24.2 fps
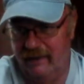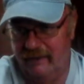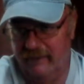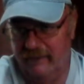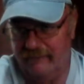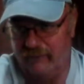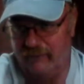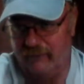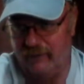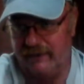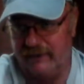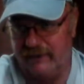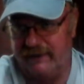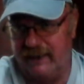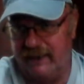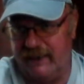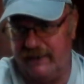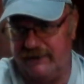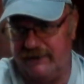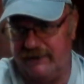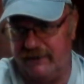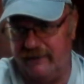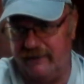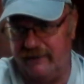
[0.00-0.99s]
for
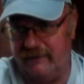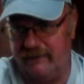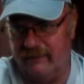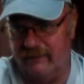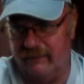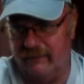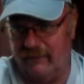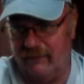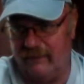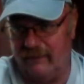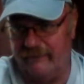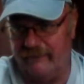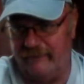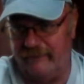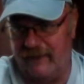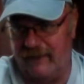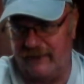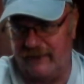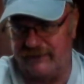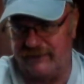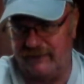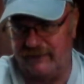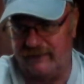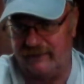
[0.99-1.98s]
attention or
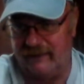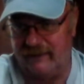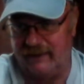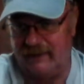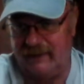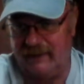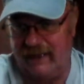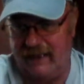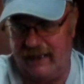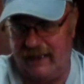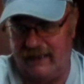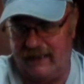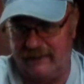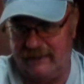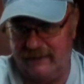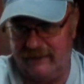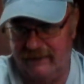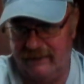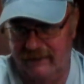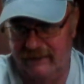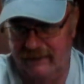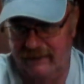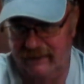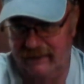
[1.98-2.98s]
affection and can't
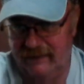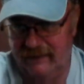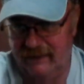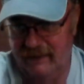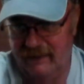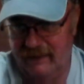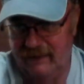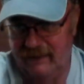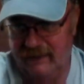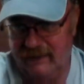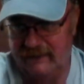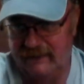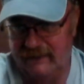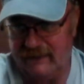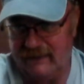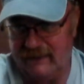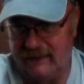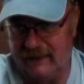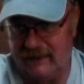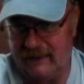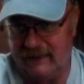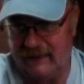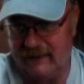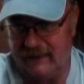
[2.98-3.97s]
get
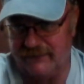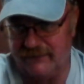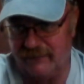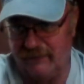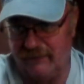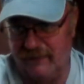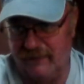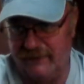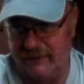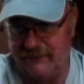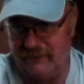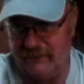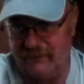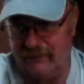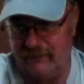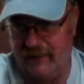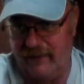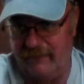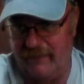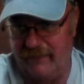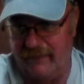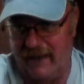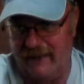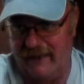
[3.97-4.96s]
that naturally, so
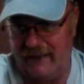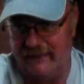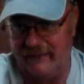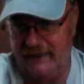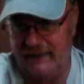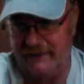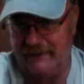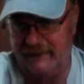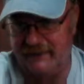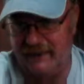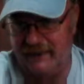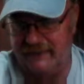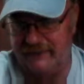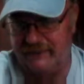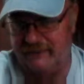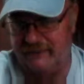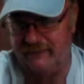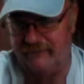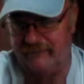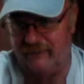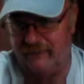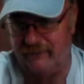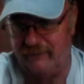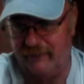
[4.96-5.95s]
they buy the attention
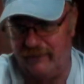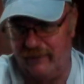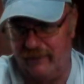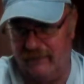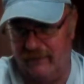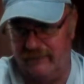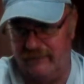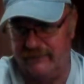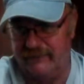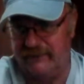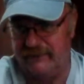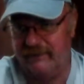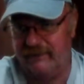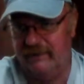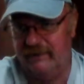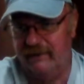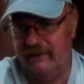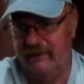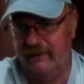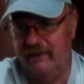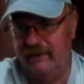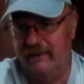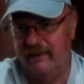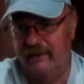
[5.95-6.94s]
from those
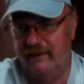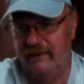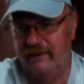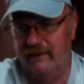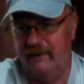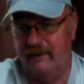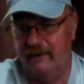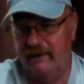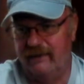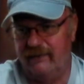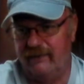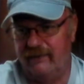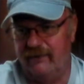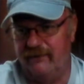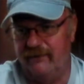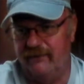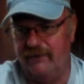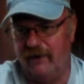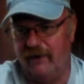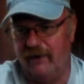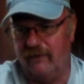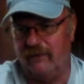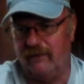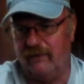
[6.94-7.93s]
who
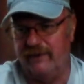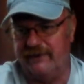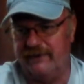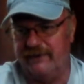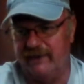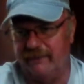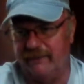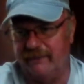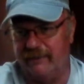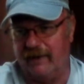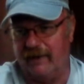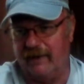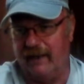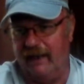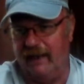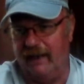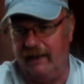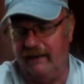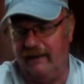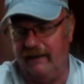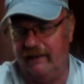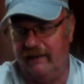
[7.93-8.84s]
don't reciprocate.